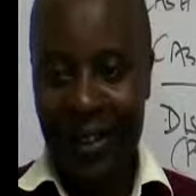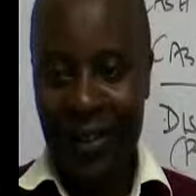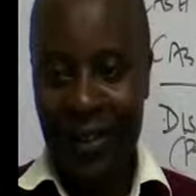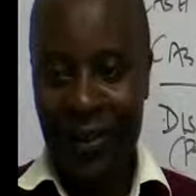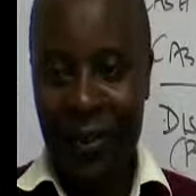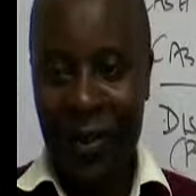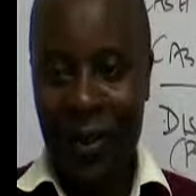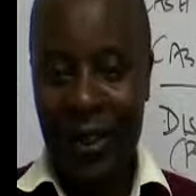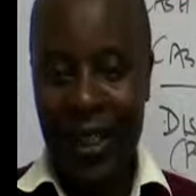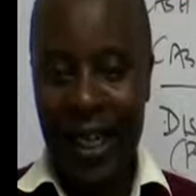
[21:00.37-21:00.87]

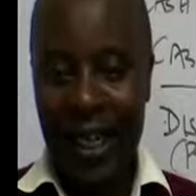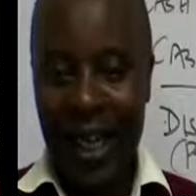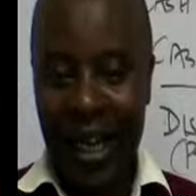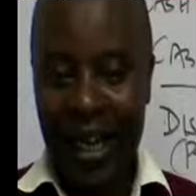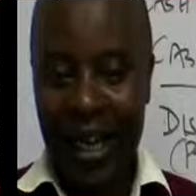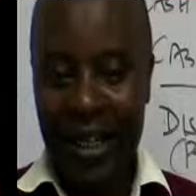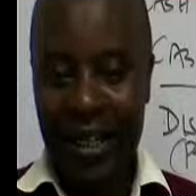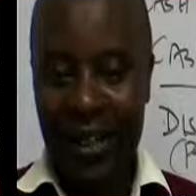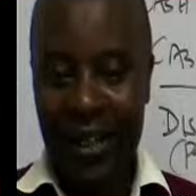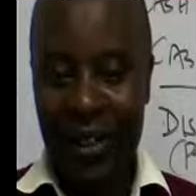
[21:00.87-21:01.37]
What
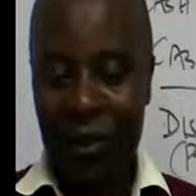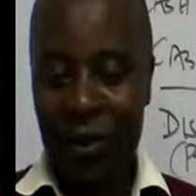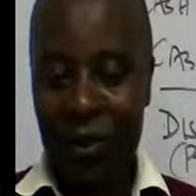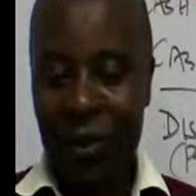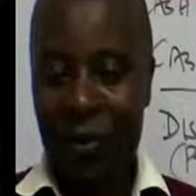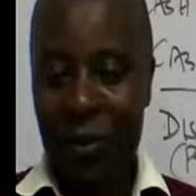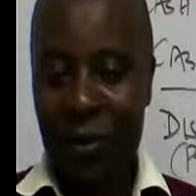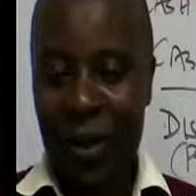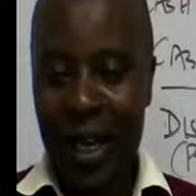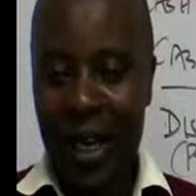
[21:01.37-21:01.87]
else should you
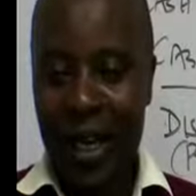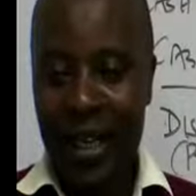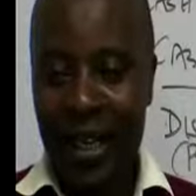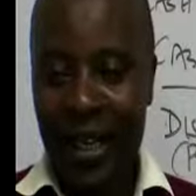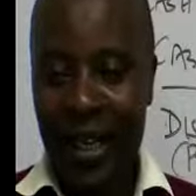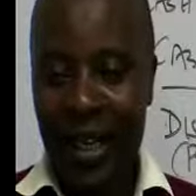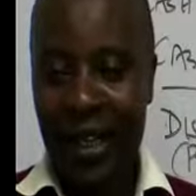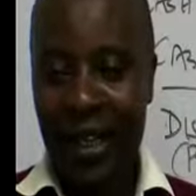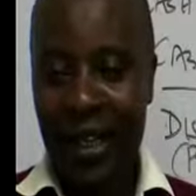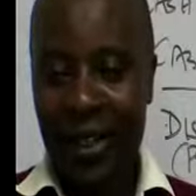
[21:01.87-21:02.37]

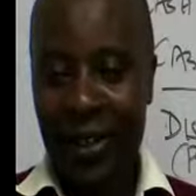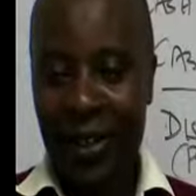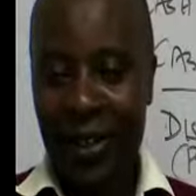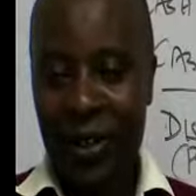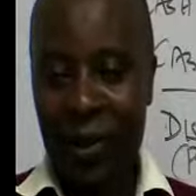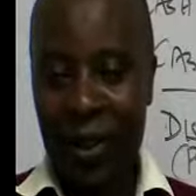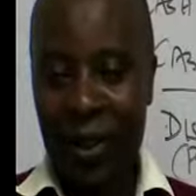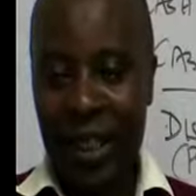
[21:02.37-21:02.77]
bring to